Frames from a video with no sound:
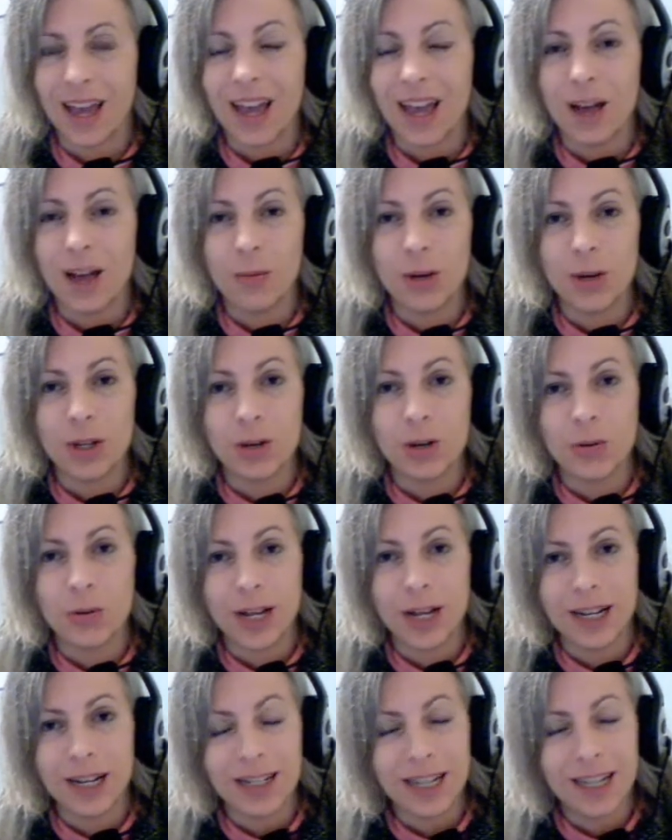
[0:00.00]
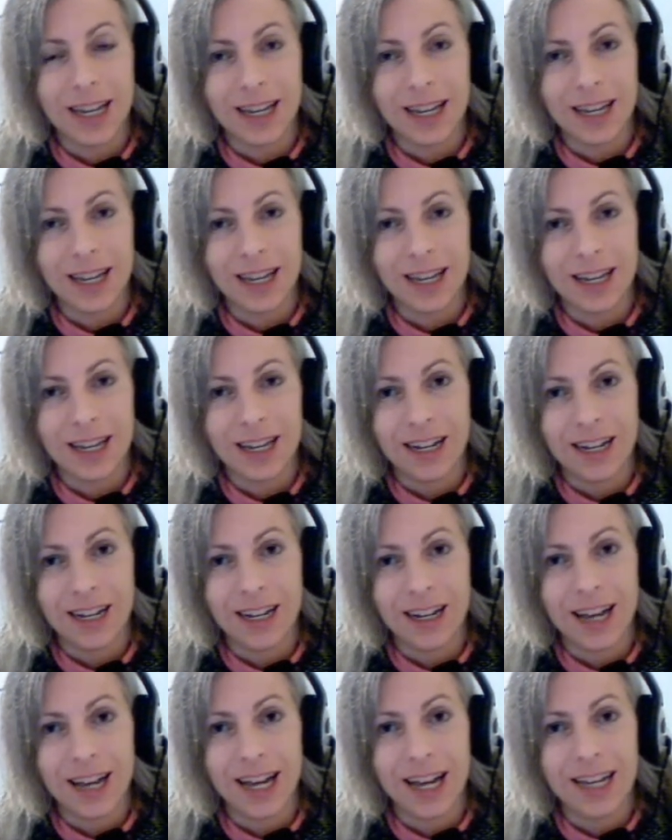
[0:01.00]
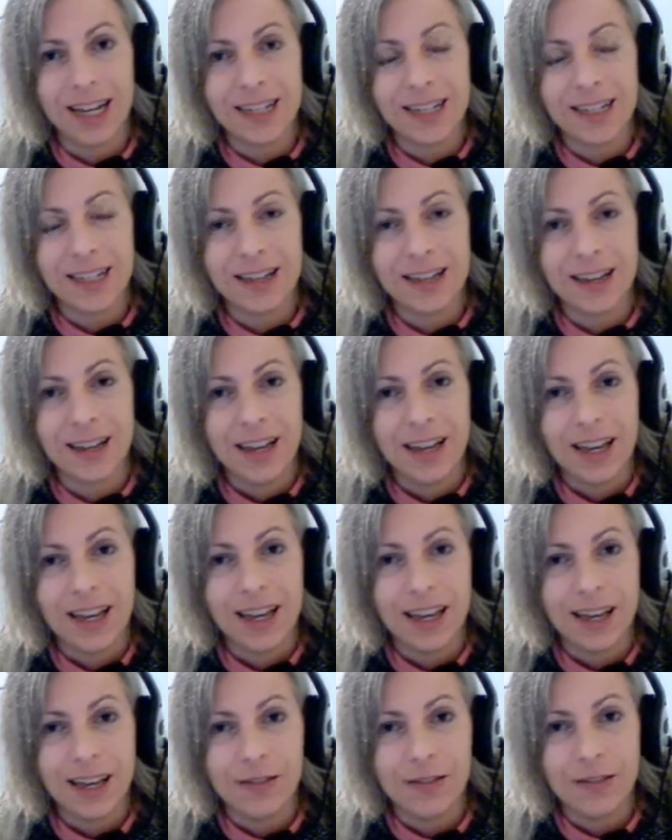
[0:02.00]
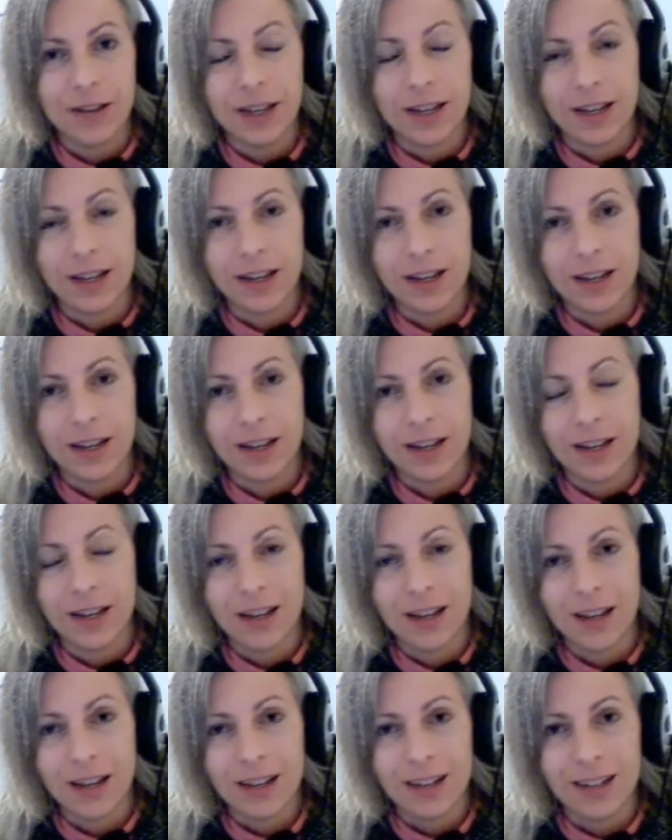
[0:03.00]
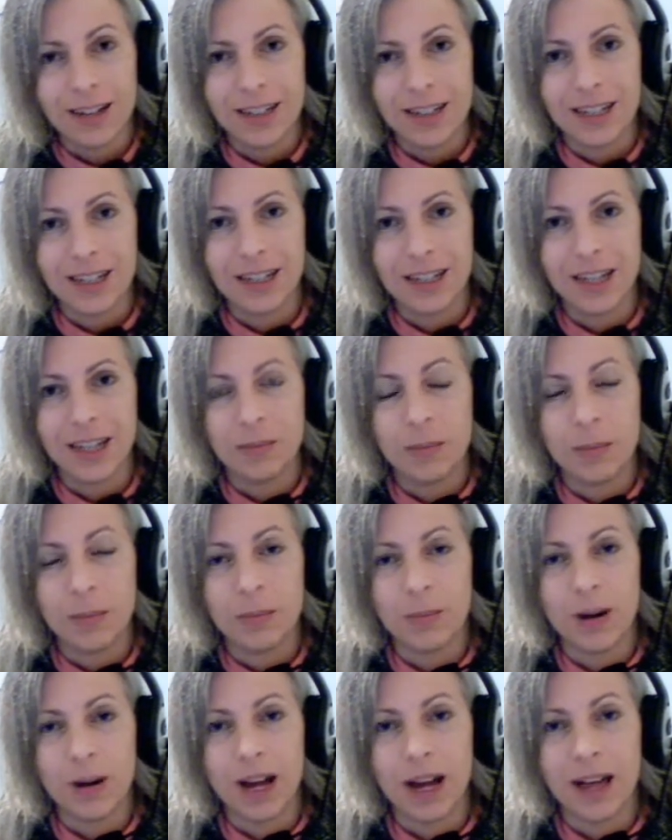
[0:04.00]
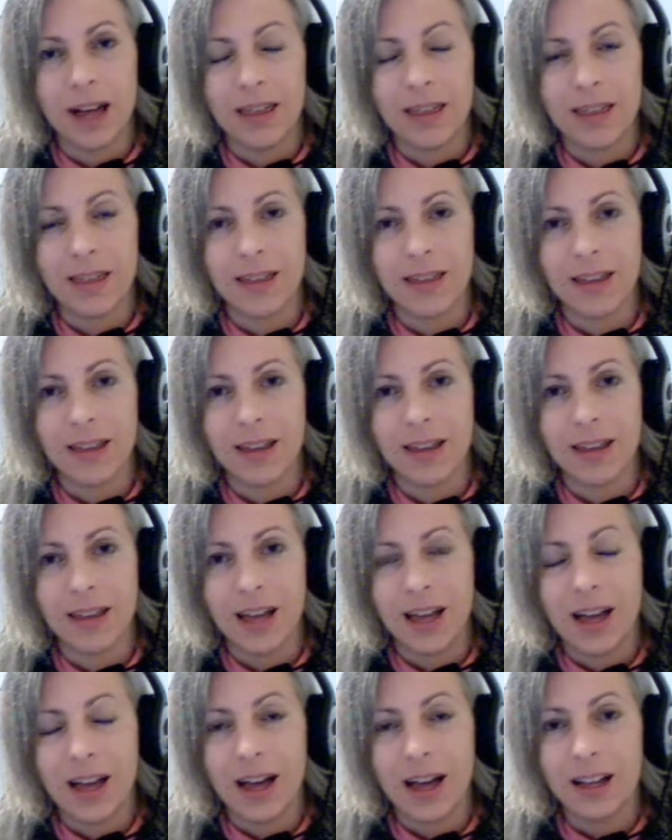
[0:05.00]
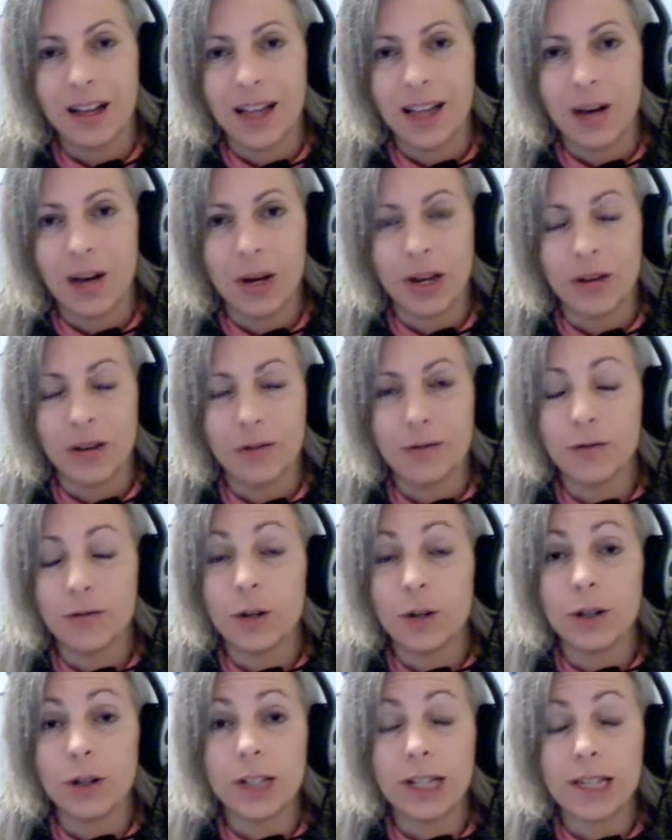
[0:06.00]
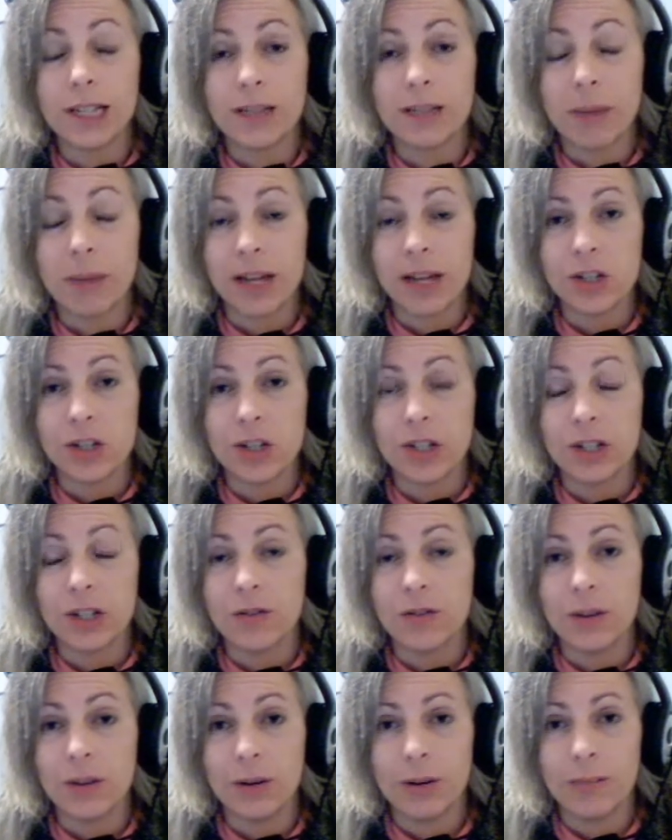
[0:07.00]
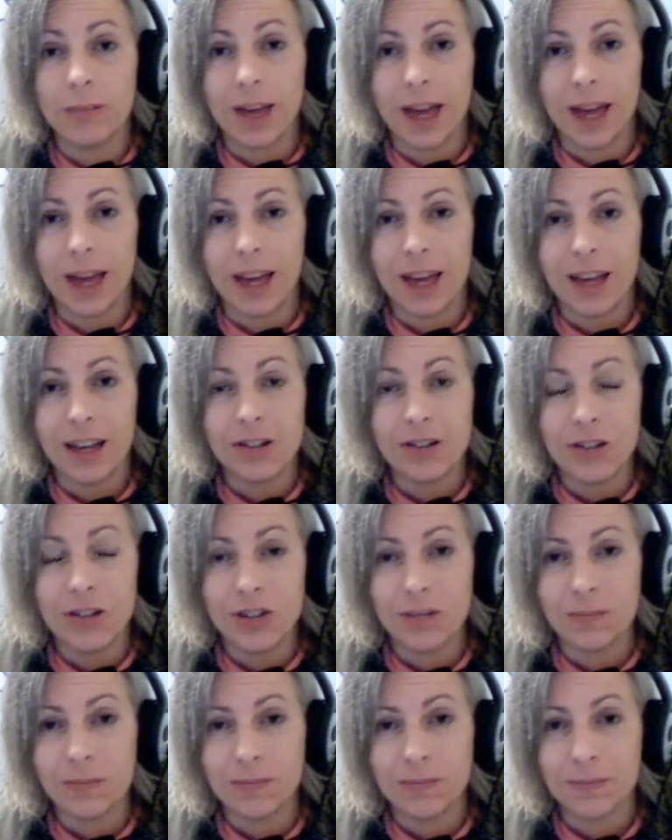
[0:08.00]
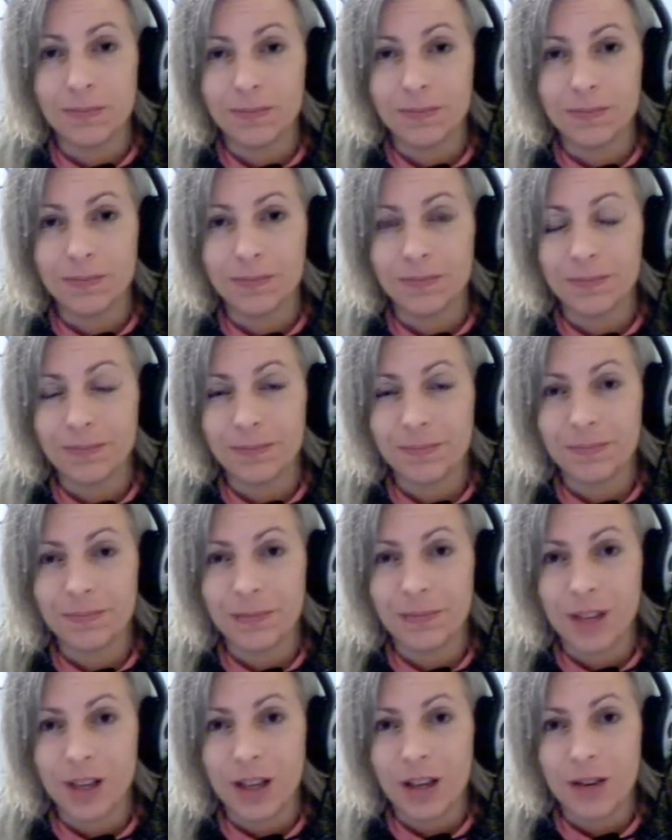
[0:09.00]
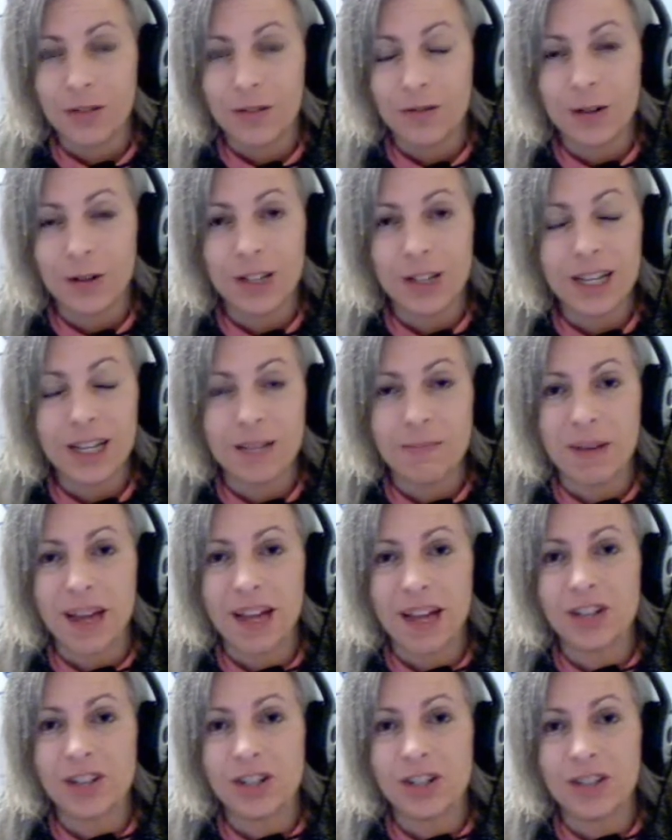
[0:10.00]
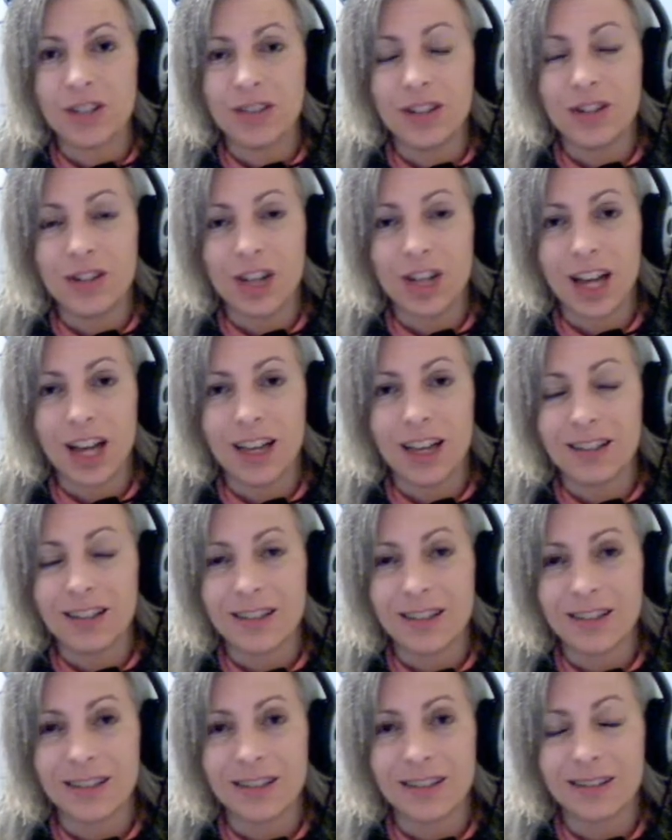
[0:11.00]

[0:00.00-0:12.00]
And when you're ready, taking in a nice, even, deep breath, allowing full expansion of the rib cage, full expansion of the chest.